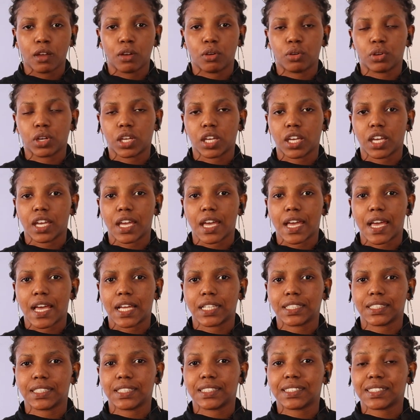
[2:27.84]
Okay,
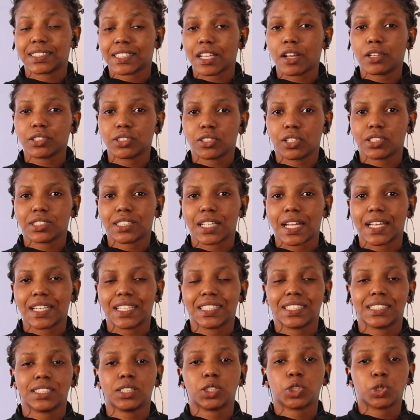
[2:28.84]
and it tells us
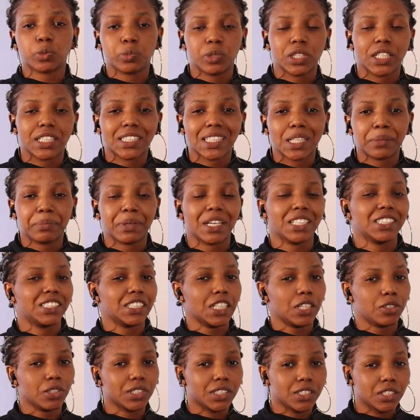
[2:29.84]
that it is stimulated by
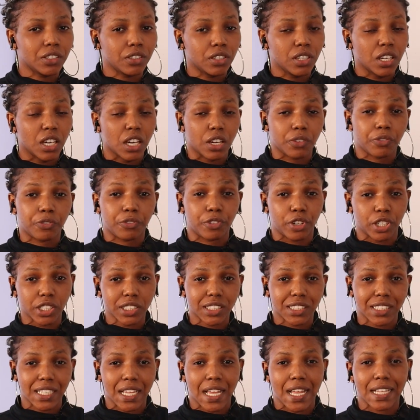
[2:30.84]
jealousy
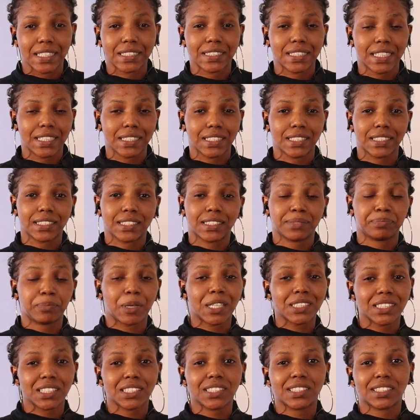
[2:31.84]
first, and then this
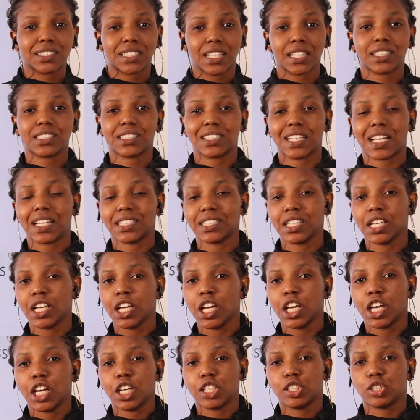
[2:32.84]
passage states that
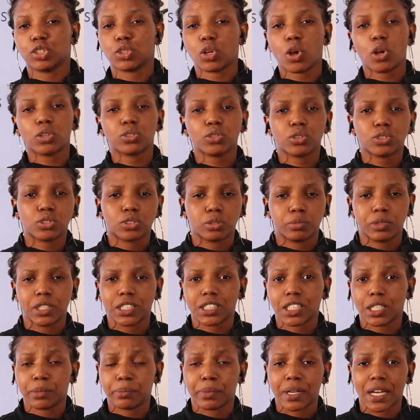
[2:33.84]
it is also
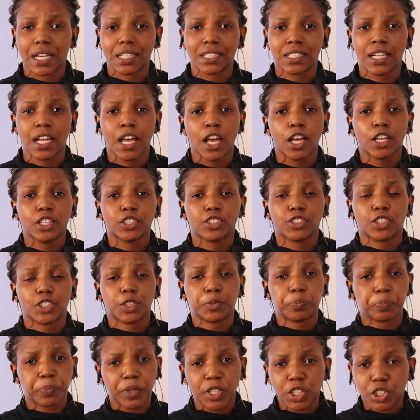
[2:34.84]
stimulated by
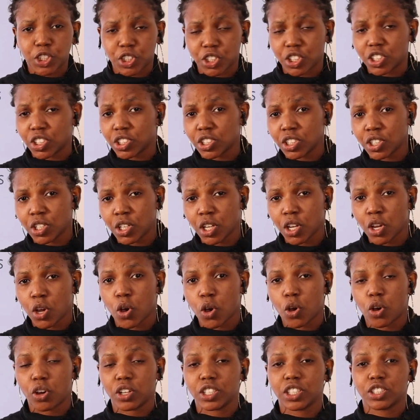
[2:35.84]
suspicion.
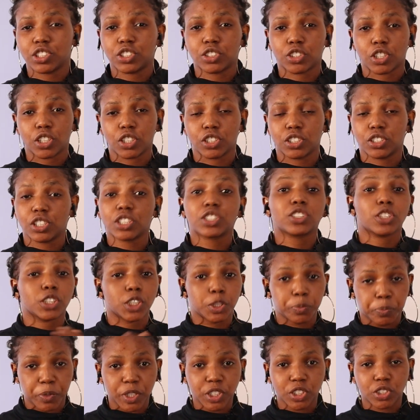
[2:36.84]
Or the
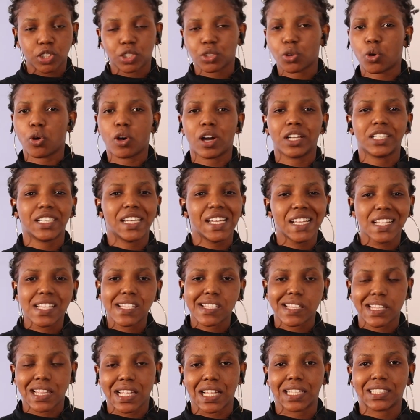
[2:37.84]
suspicion or
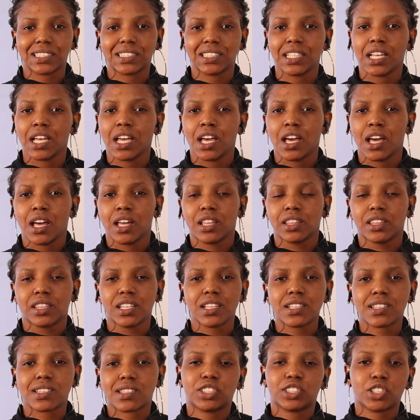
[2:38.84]
hint that
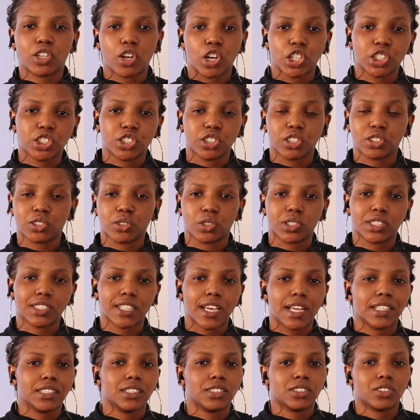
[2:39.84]
these discussions or
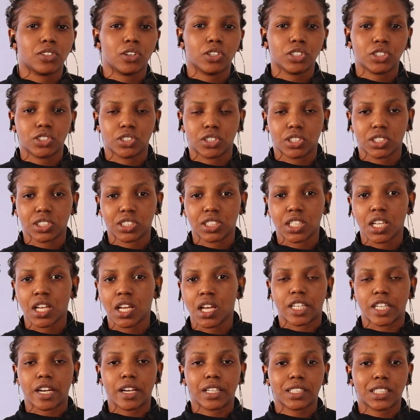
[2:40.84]
side discussions
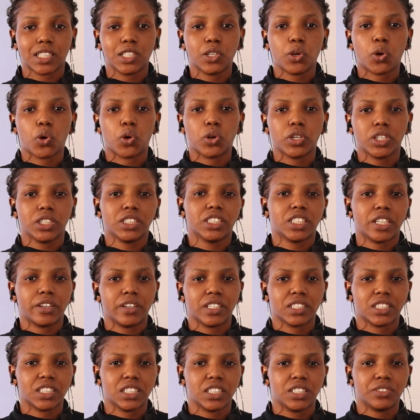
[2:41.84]
directly or
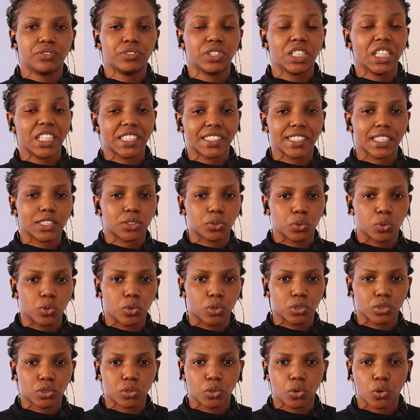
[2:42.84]
indirectly related
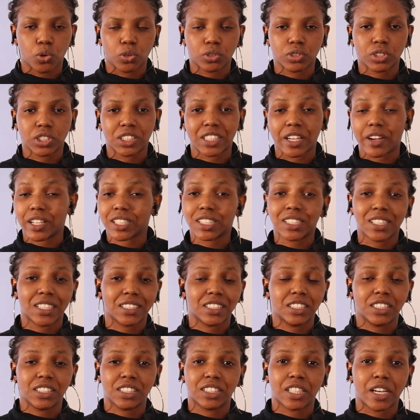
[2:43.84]
to us, or directly
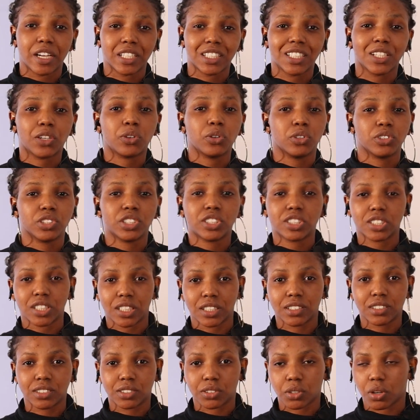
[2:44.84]
and indirectly
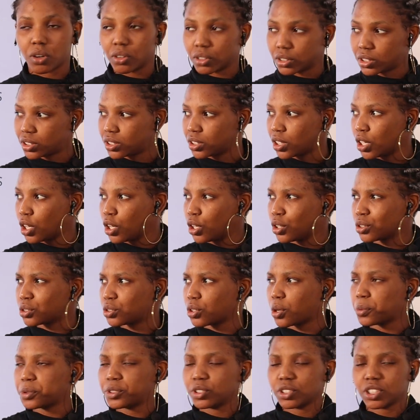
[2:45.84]
concerns us.
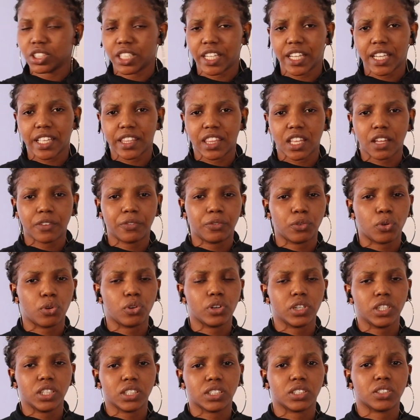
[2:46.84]
So option A,
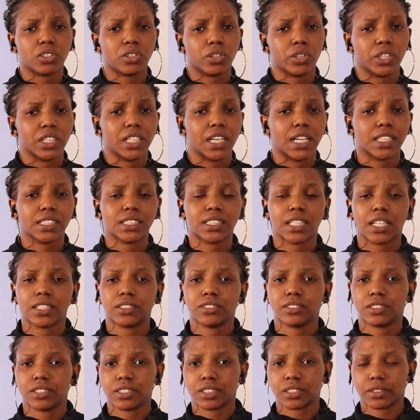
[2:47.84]
therefore, is the correct answer
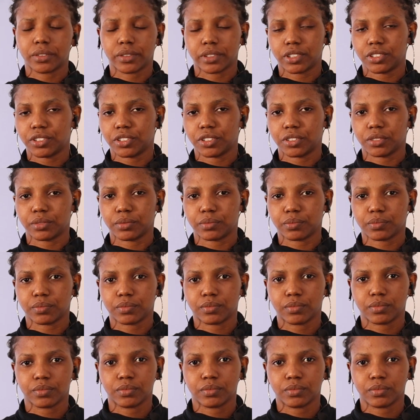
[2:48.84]
to this question.